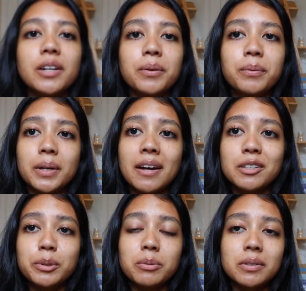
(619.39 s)
know what
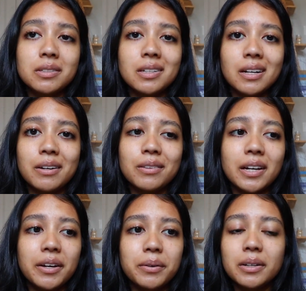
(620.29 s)
cashmere smells like. I don't
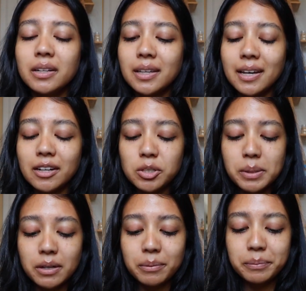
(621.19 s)
think I own anything
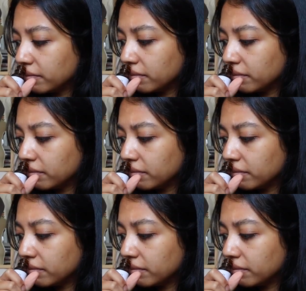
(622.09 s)
cashmere.